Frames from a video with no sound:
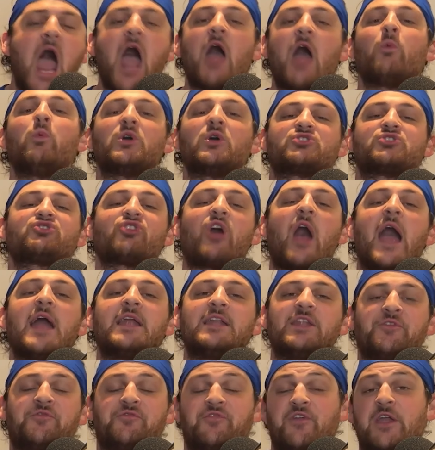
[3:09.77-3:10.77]
And we're
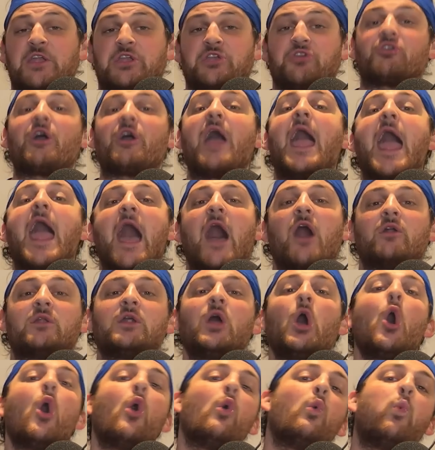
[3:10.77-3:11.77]
trying to figure
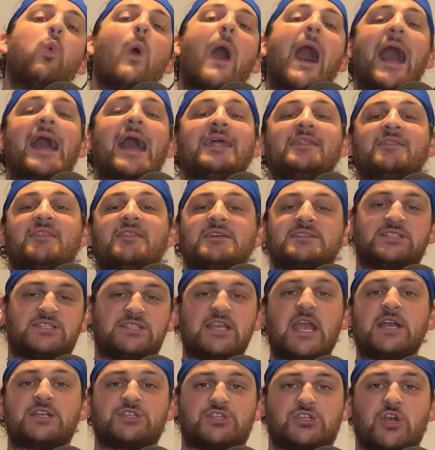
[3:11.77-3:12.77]
out why the
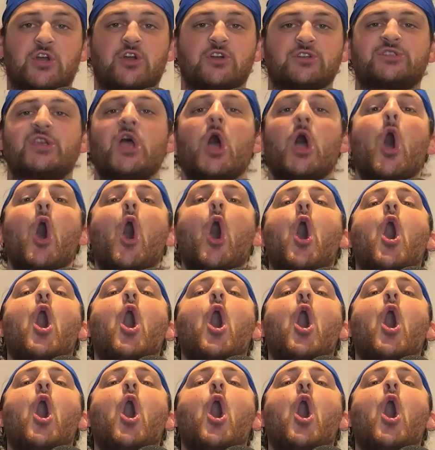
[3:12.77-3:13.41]
Sixers